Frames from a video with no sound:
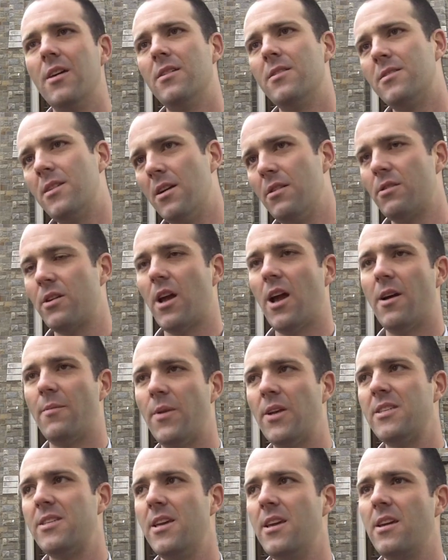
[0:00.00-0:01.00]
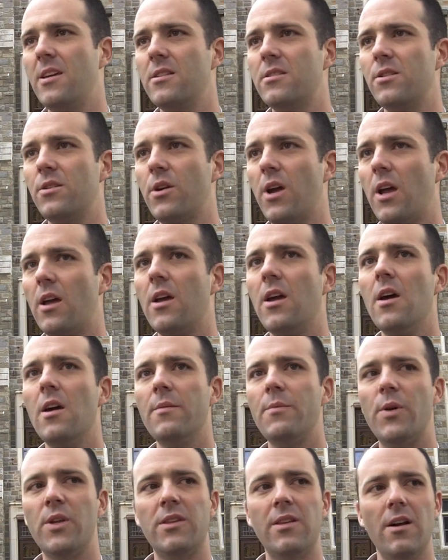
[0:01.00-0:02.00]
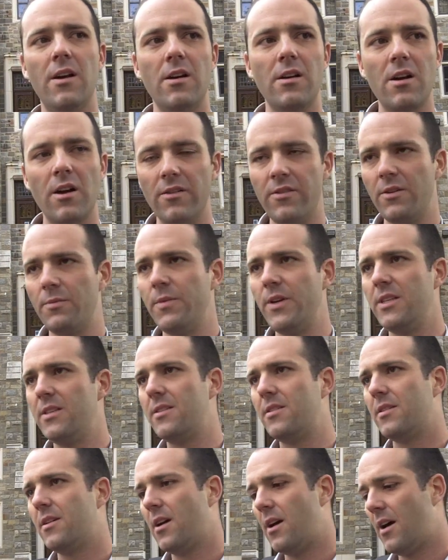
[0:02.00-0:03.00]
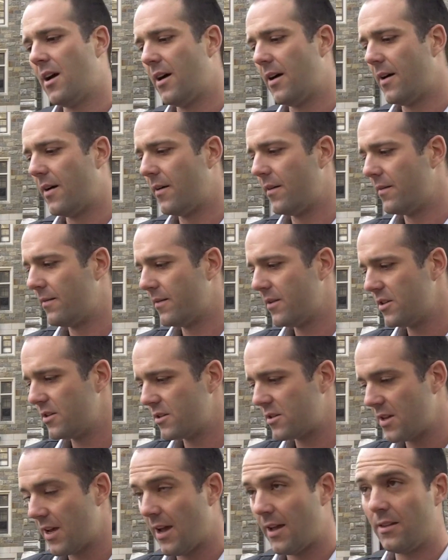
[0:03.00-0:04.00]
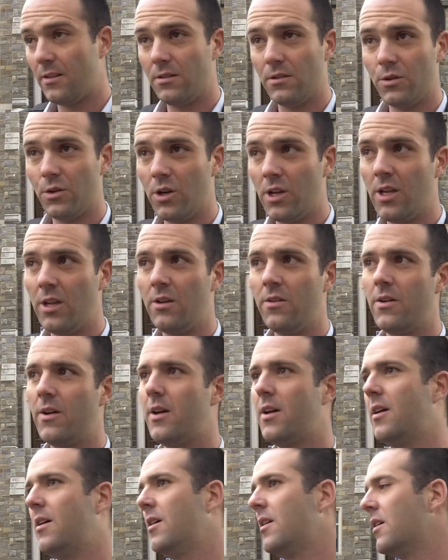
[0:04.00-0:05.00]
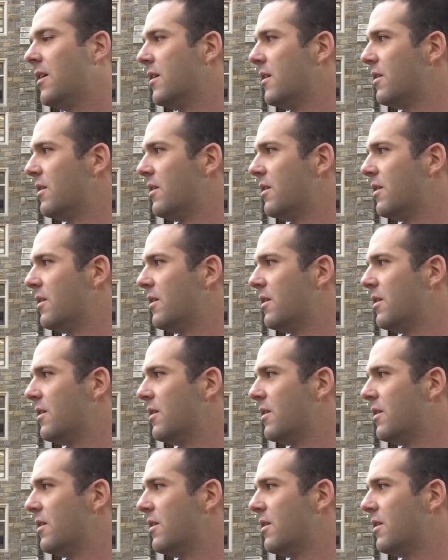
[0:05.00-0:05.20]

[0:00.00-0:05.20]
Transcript: It's not okay. I'm not saying it's okay. But there are government uh, and Uribe